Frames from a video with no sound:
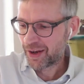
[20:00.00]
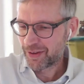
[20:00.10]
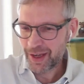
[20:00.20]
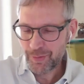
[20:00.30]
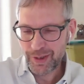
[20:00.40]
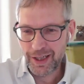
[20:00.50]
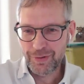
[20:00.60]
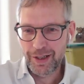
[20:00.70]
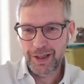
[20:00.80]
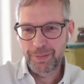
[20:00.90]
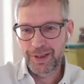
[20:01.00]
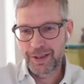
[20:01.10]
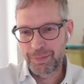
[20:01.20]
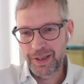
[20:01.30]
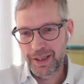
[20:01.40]
that will definitely
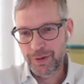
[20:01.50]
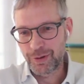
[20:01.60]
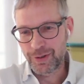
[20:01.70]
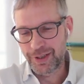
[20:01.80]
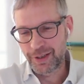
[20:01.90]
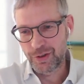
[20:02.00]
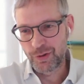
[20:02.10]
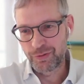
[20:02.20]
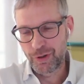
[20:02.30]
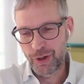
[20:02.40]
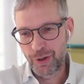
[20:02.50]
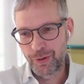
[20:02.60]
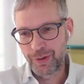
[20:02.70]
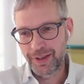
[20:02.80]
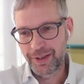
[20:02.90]
be interesting to
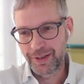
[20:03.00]
follow,